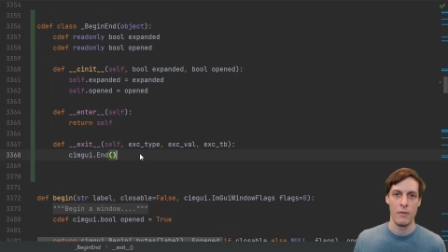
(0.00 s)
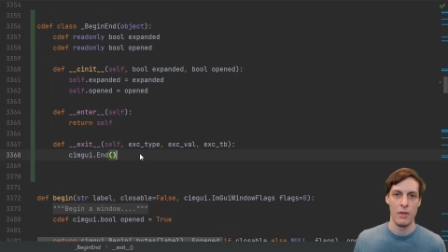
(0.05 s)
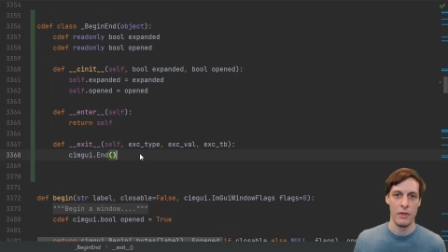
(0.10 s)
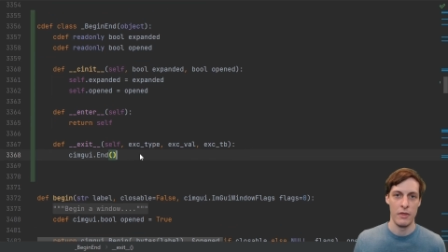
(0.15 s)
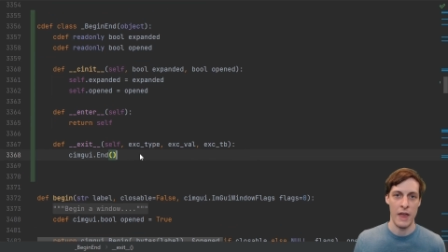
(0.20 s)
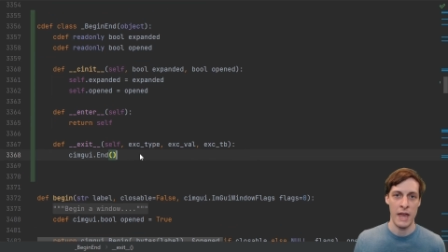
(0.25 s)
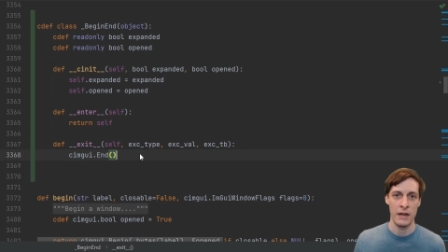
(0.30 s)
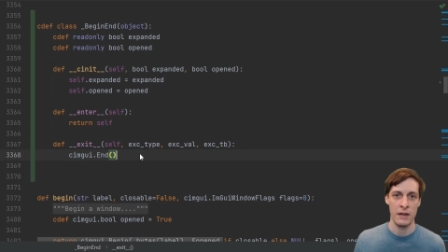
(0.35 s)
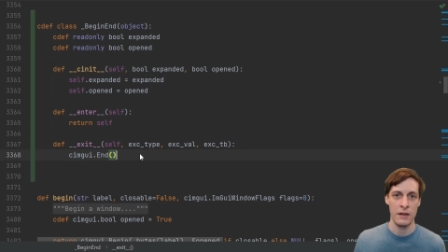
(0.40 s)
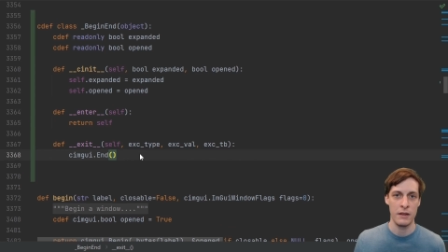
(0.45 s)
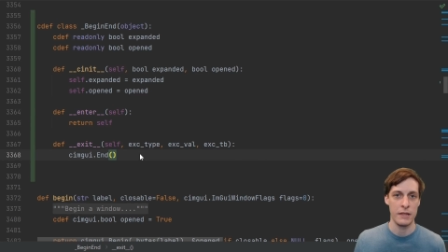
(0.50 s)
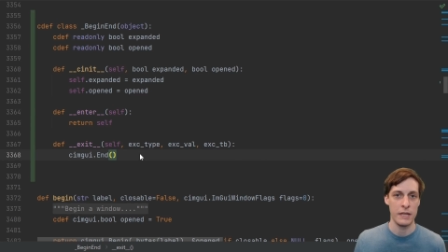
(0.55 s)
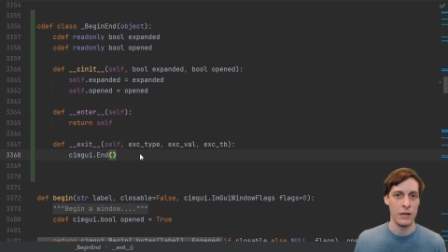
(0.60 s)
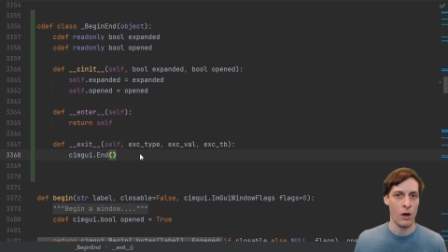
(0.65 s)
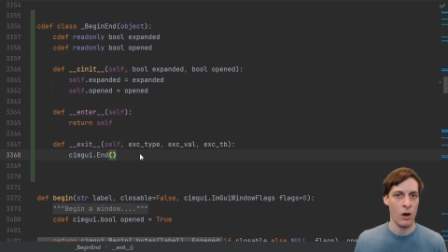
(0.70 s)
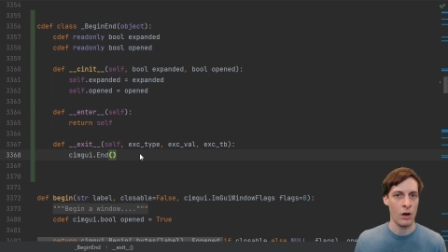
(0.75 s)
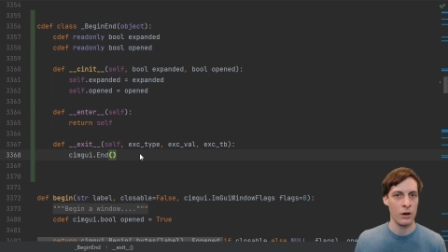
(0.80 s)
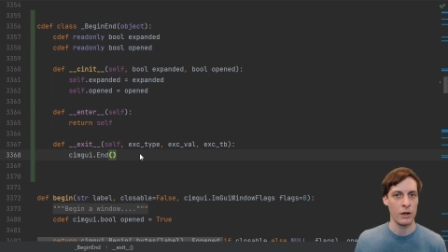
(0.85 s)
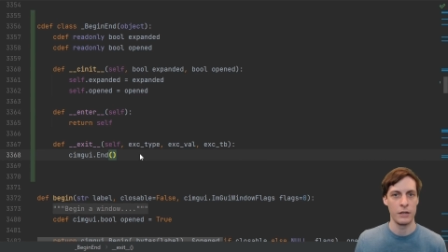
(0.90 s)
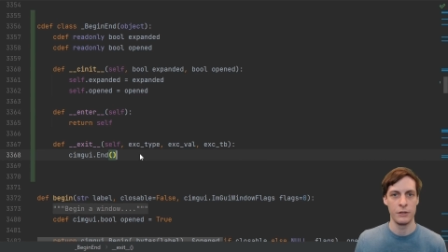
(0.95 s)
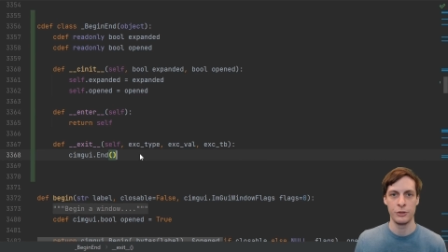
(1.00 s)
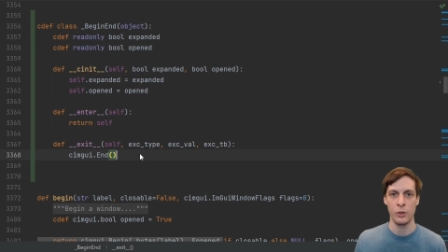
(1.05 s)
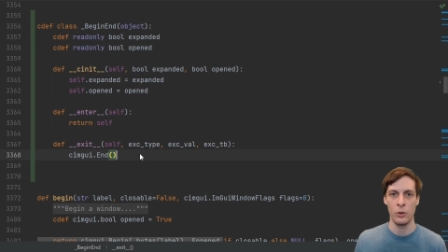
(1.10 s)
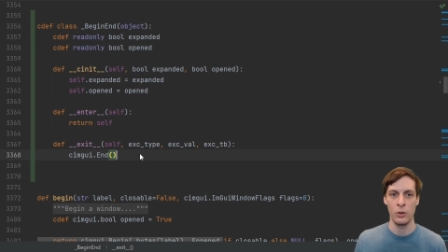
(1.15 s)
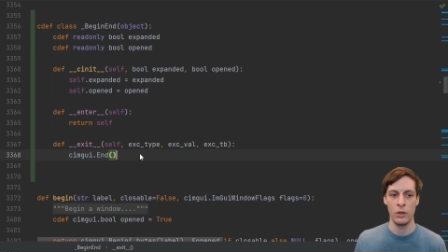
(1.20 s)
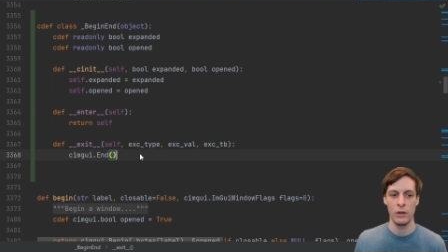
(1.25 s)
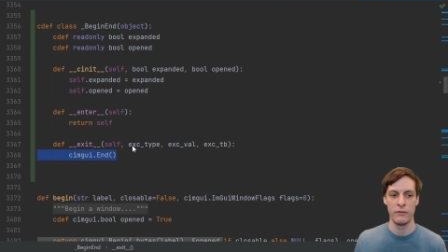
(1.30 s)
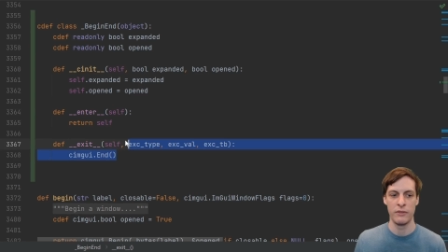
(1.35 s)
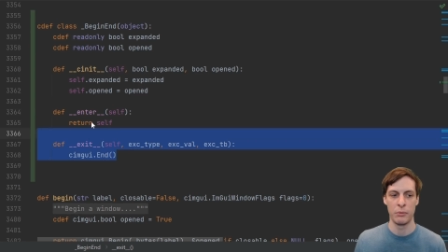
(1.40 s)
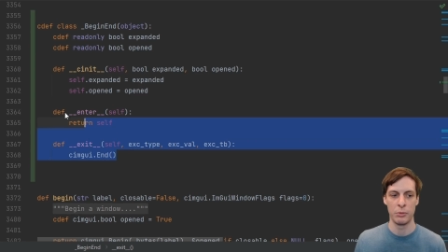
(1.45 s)
Then the heart and
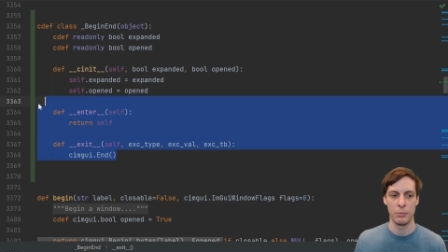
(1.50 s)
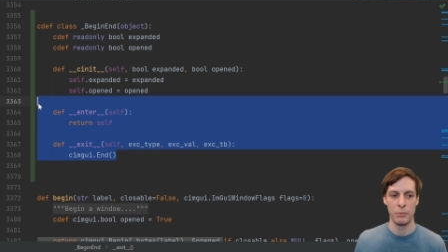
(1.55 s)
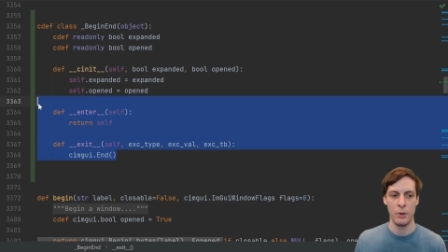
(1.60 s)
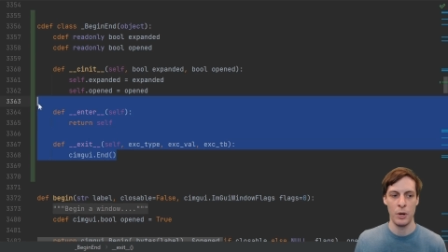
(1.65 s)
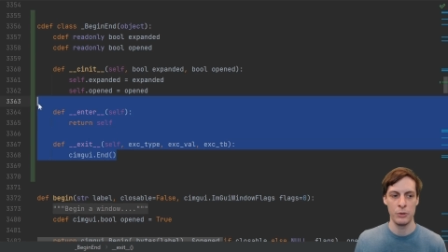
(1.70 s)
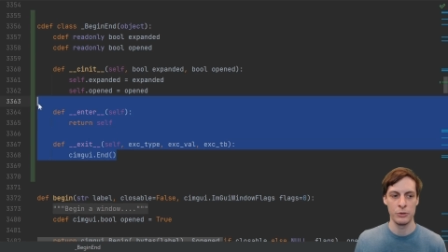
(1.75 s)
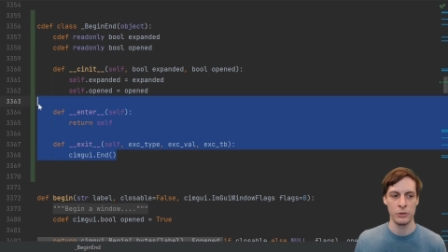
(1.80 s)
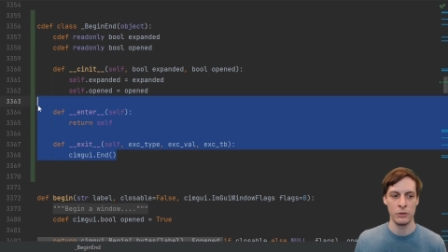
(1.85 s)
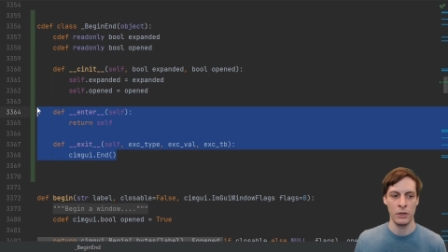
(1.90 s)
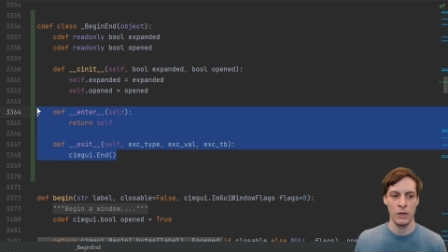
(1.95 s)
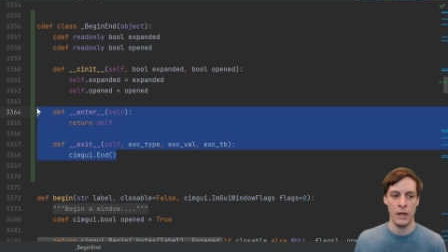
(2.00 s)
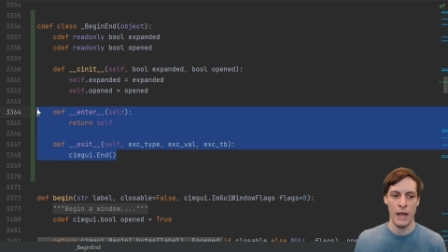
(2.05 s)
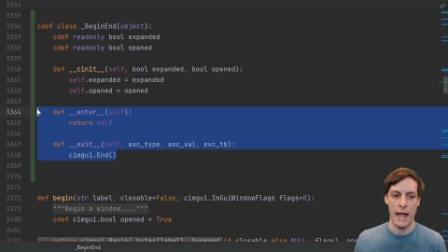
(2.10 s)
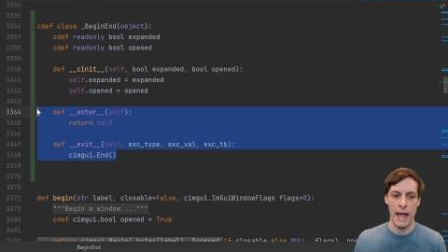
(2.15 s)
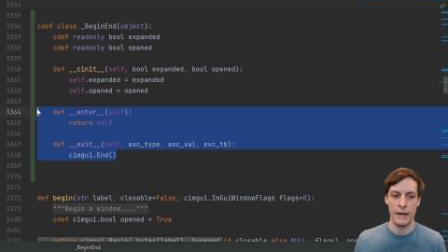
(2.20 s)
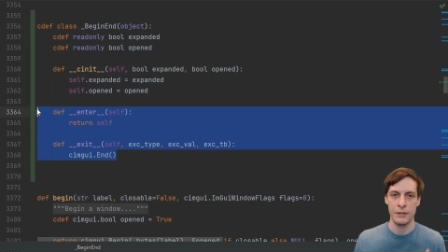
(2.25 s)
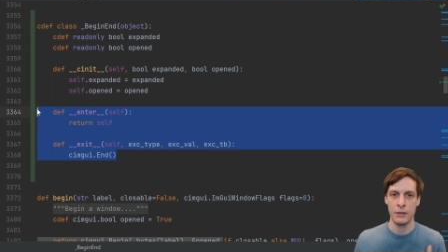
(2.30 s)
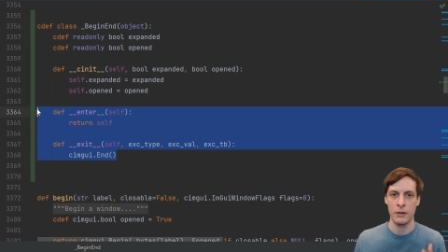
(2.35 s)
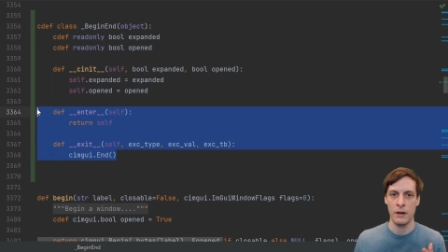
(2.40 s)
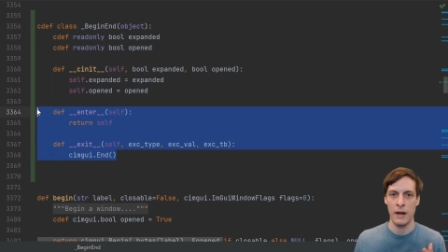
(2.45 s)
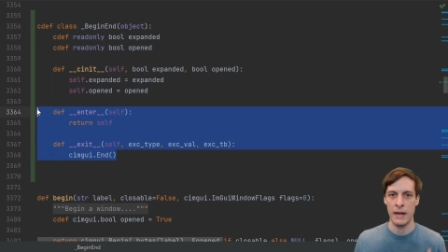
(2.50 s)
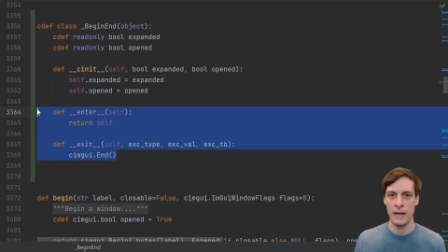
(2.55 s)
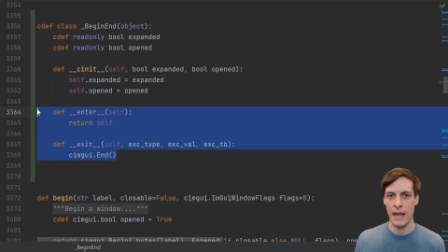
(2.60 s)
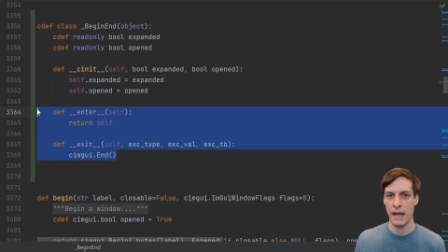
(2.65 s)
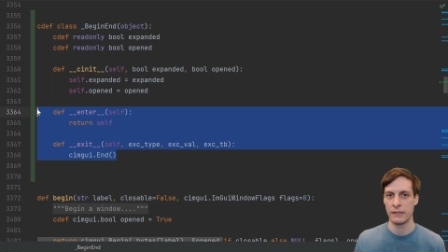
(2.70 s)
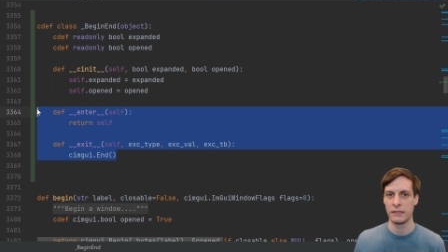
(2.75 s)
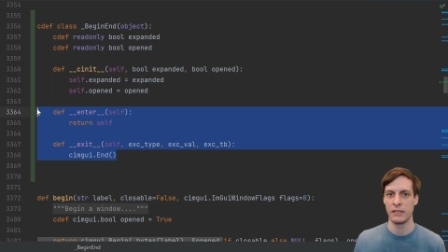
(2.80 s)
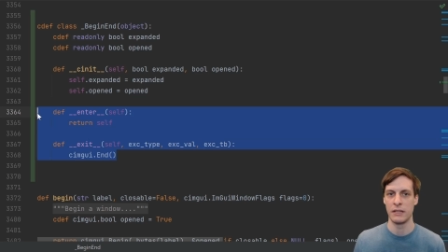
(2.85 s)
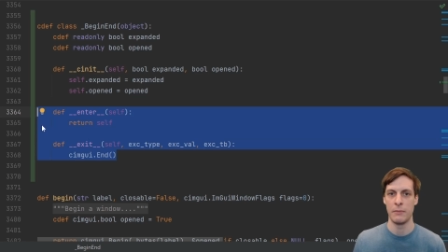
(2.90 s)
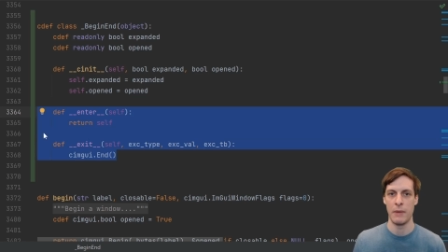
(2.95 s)
soul of the proposal, enter and
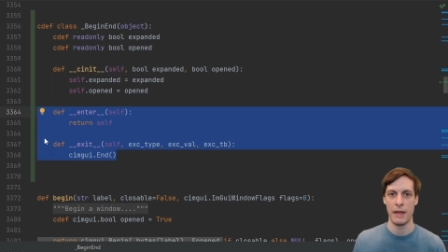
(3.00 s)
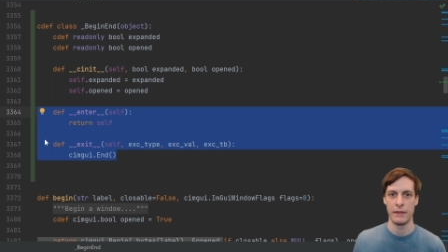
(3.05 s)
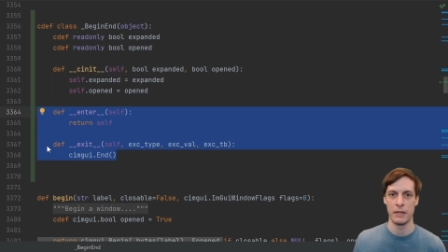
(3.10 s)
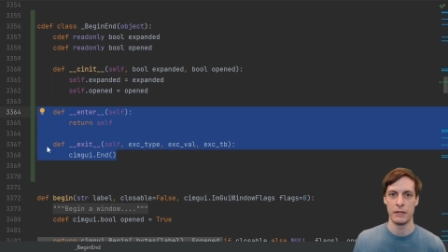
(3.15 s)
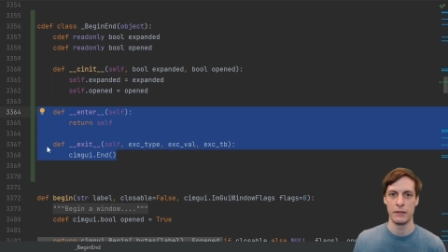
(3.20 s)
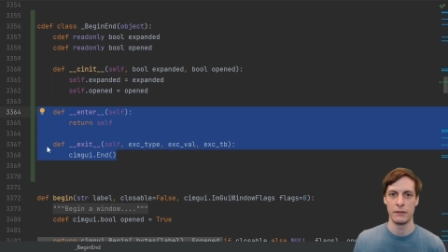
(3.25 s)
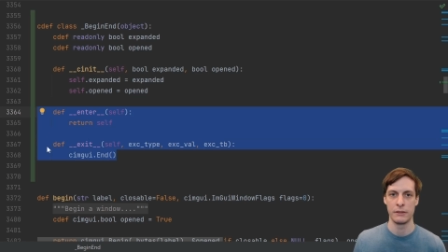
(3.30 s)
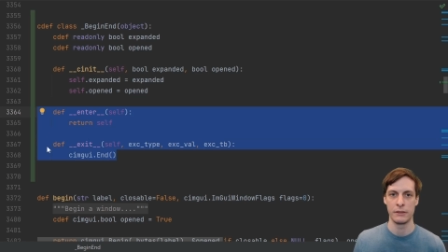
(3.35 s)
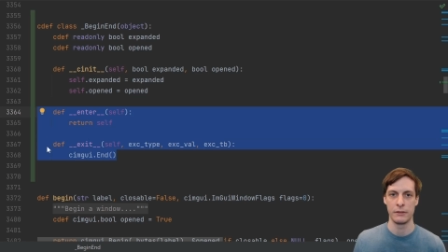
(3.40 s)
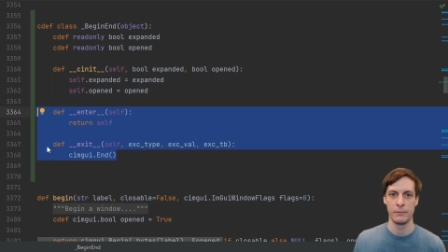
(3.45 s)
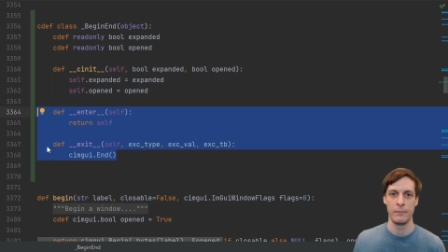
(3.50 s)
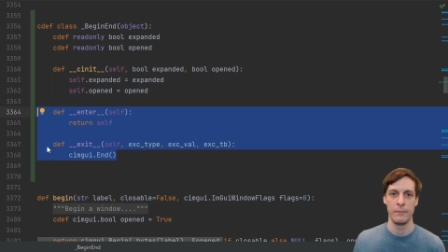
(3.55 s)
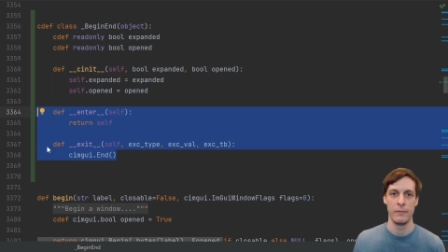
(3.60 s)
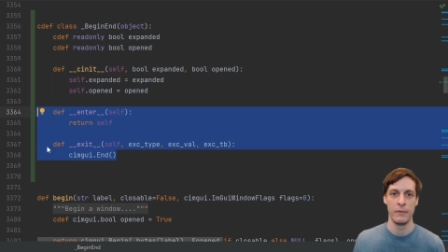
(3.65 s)
exit methods.